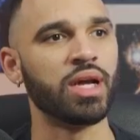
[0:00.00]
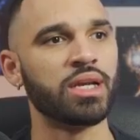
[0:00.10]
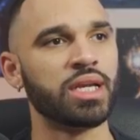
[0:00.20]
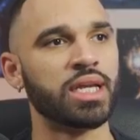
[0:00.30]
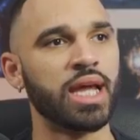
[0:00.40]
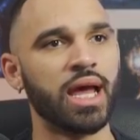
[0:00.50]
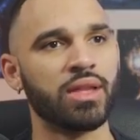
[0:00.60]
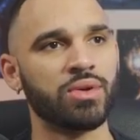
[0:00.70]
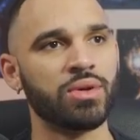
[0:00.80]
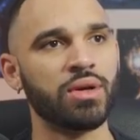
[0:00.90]
ahead and
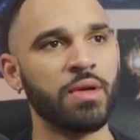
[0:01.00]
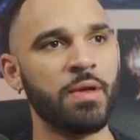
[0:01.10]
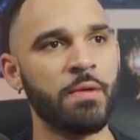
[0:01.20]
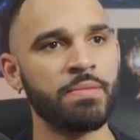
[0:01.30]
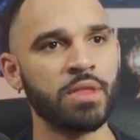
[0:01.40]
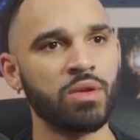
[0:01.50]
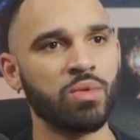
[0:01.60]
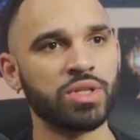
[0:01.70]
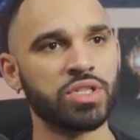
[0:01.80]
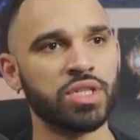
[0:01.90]
gather,
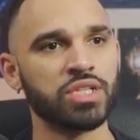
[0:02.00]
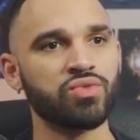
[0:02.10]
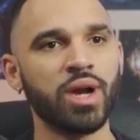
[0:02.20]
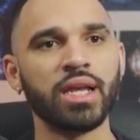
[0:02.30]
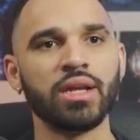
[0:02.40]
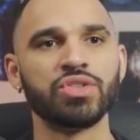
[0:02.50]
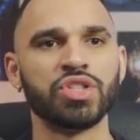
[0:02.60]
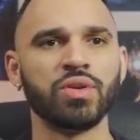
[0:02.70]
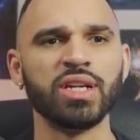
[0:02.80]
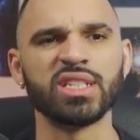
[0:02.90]
which this right here
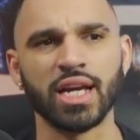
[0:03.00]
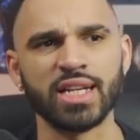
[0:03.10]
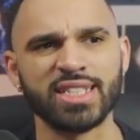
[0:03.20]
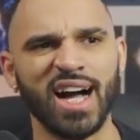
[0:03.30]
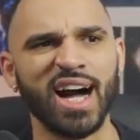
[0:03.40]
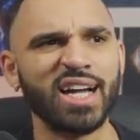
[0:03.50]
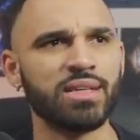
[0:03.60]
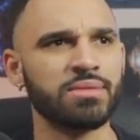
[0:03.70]
generally is like a taunt.